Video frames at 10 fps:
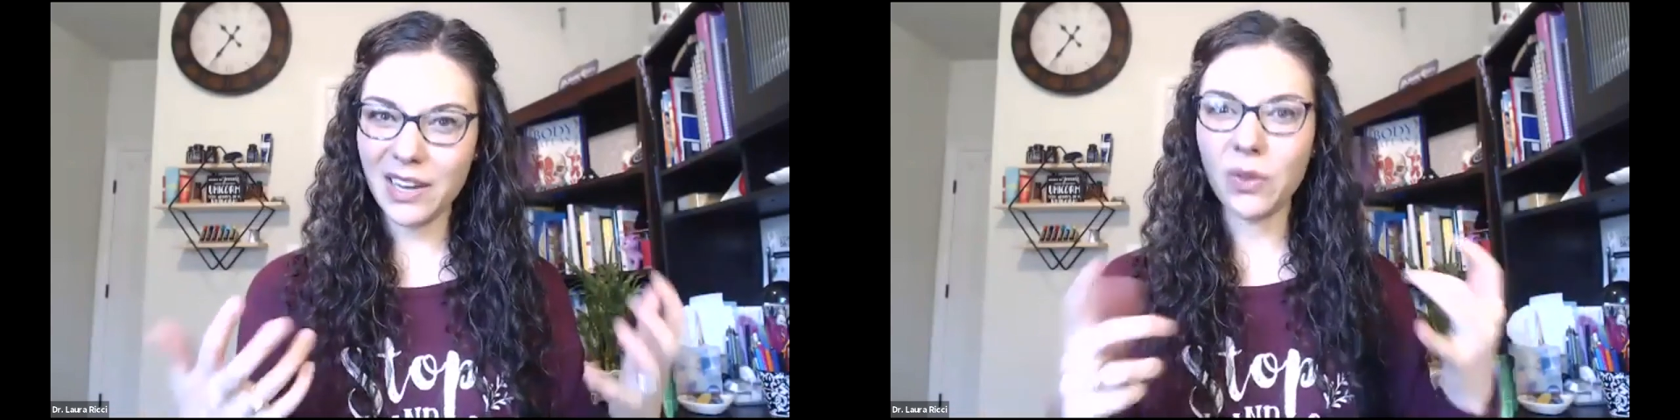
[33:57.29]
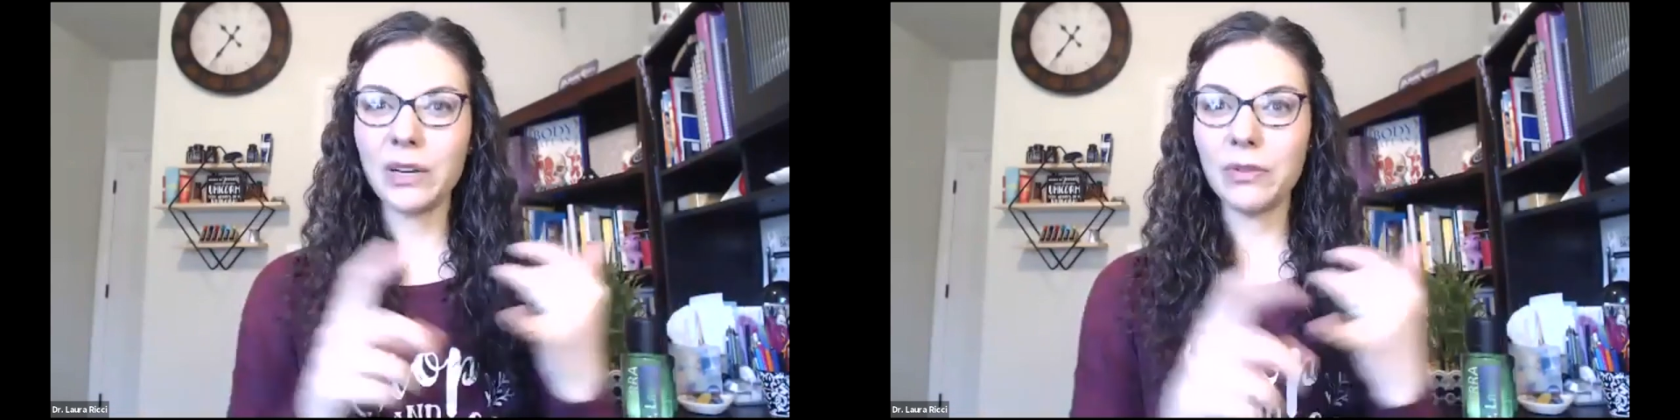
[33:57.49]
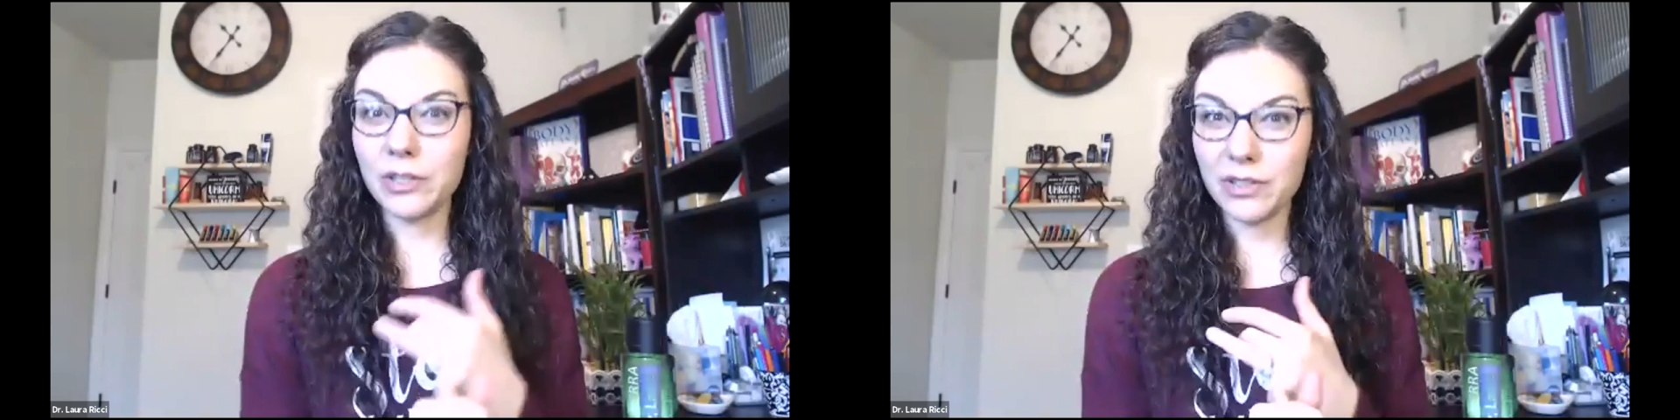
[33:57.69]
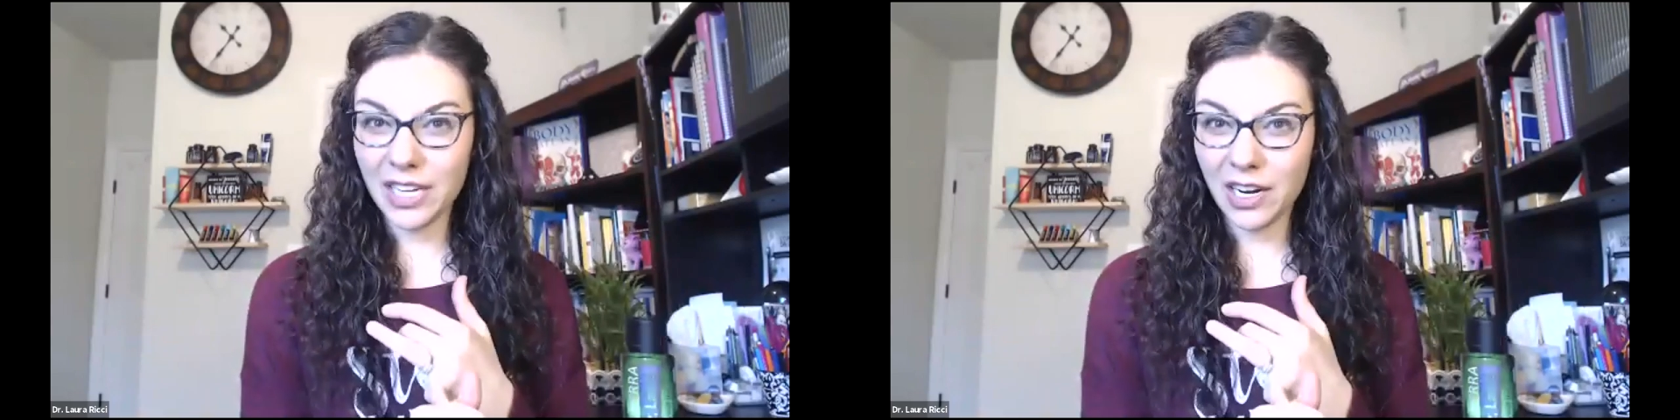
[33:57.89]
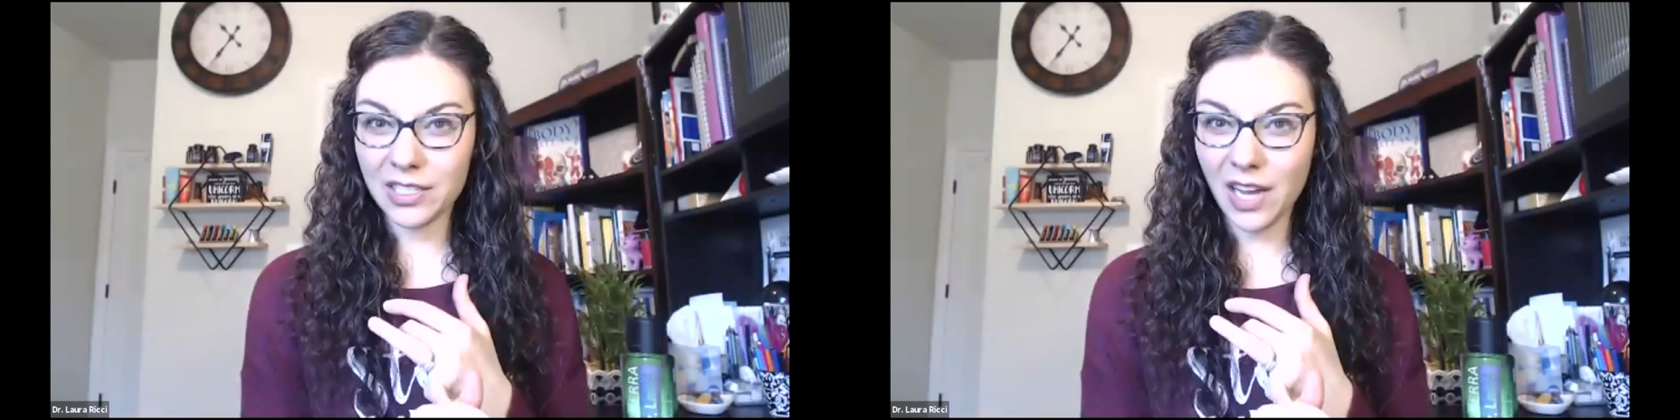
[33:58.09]
not only
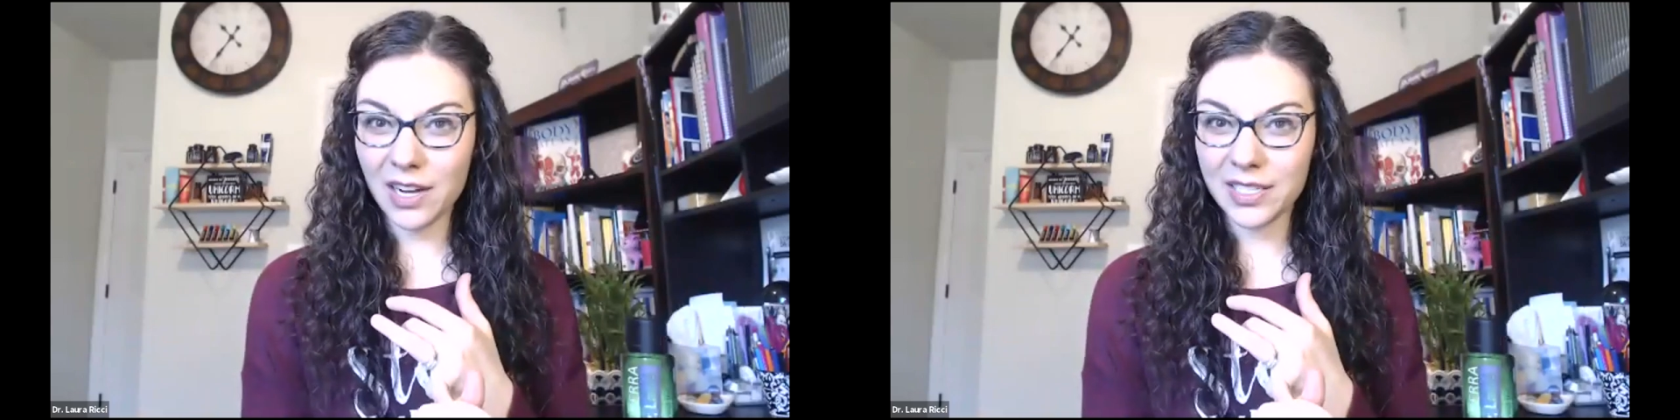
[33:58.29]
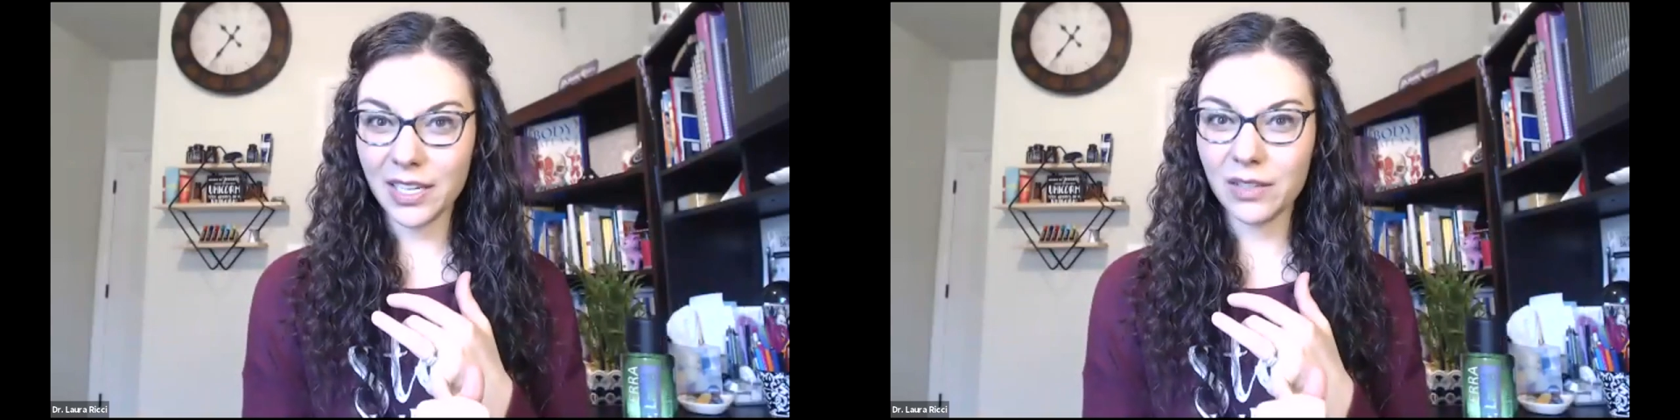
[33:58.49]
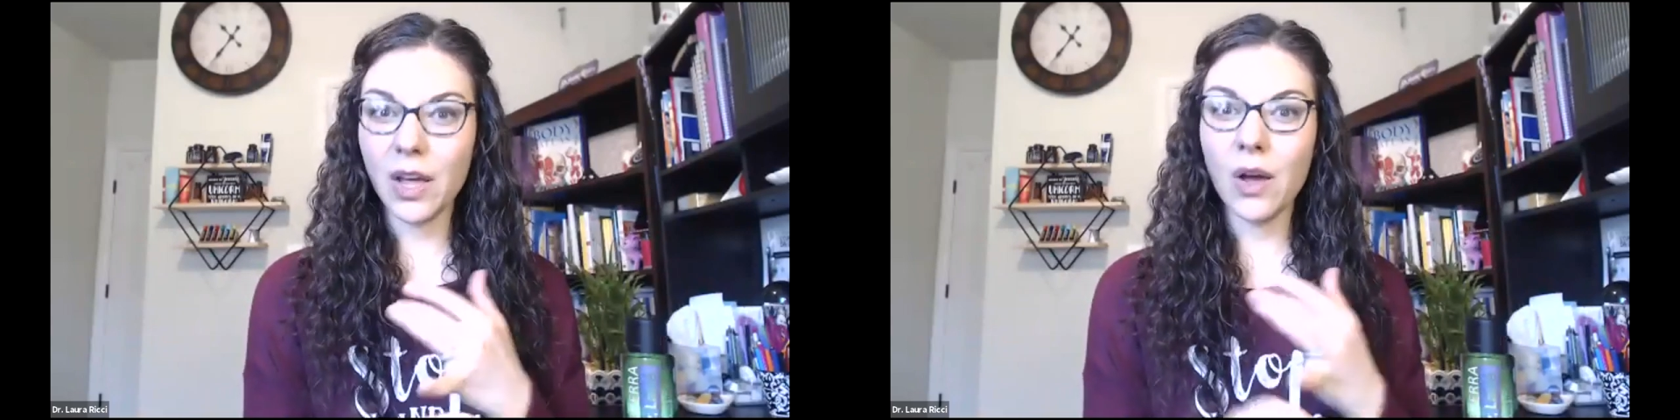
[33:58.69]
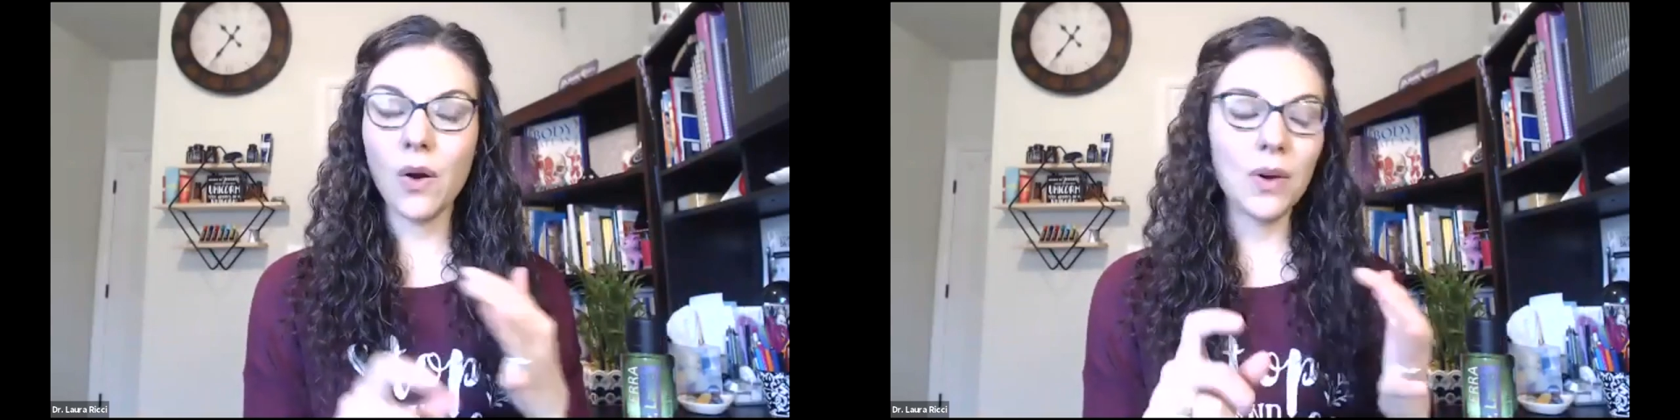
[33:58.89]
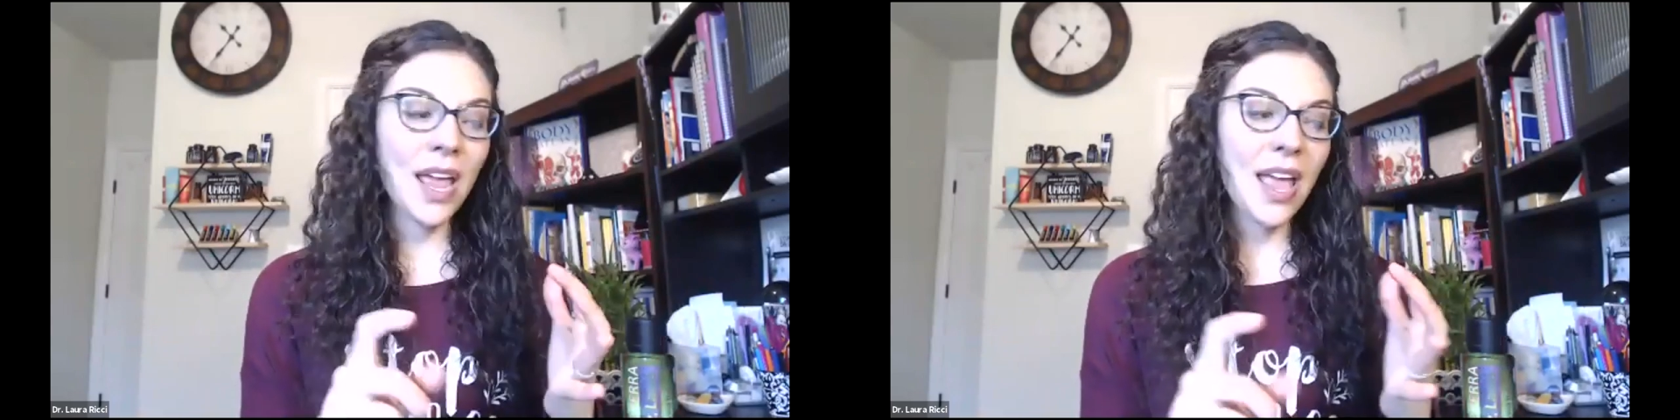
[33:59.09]
reducing our toxic
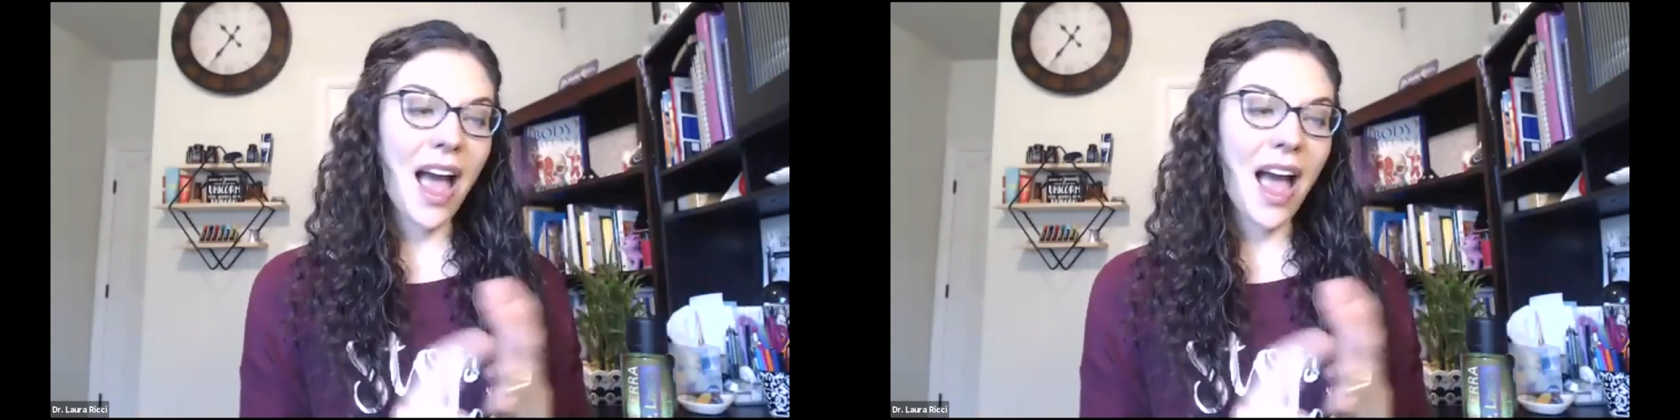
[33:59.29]
load,